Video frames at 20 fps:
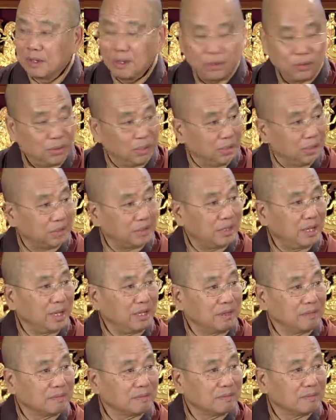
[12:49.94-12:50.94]
You
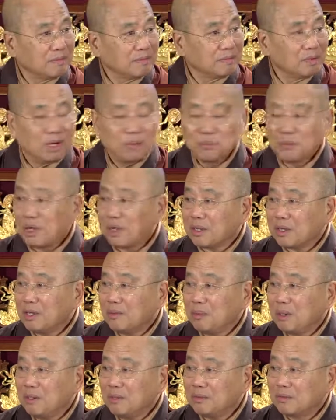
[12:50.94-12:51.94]
understand what I'm talking
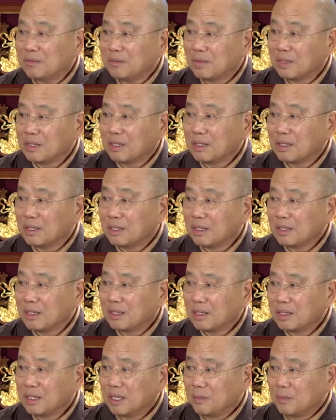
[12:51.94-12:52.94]
about?
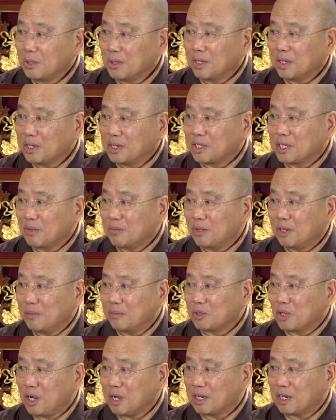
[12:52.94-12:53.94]
If you don't understand what
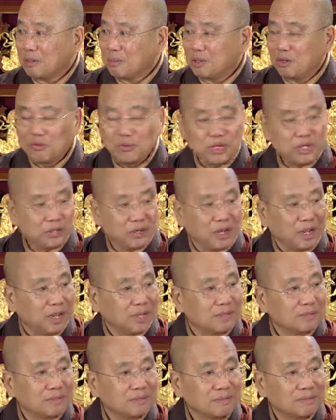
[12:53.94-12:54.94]
I'm talking about, raise your
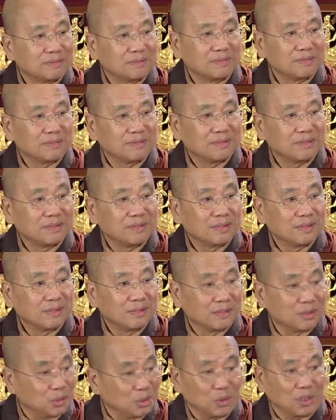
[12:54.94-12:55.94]
hands.
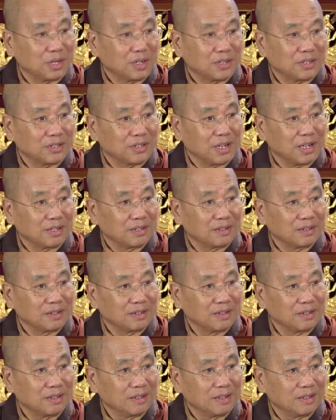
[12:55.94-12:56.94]
You don't understand?
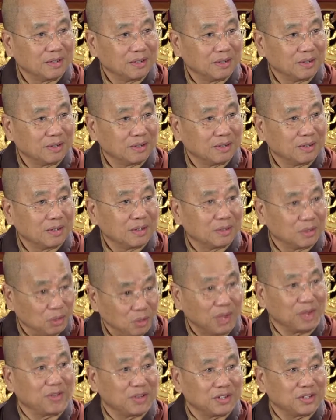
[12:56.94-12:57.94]

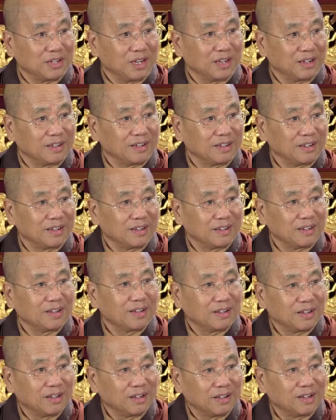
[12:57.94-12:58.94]
You understand?
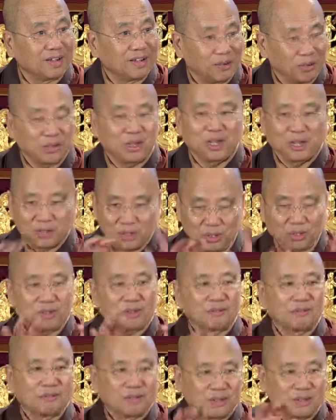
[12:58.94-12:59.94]
Okay,
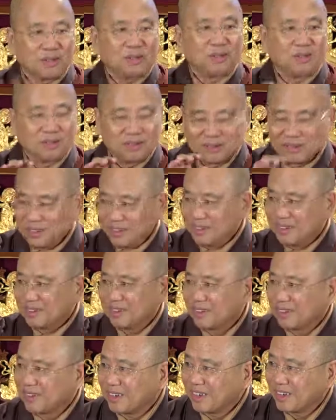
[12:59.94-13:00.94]
good,
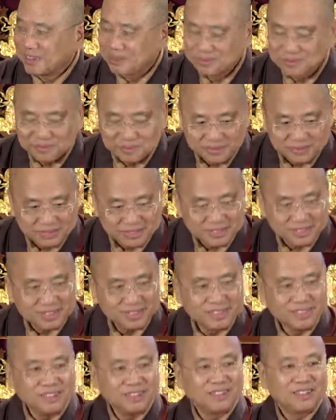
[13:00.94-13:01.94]
okay.
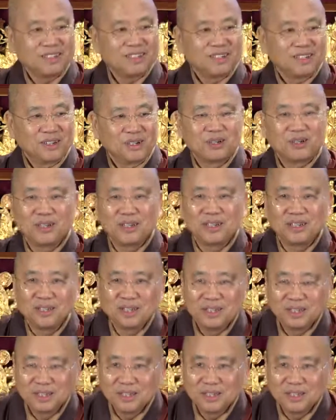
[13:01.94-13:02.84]
Okay.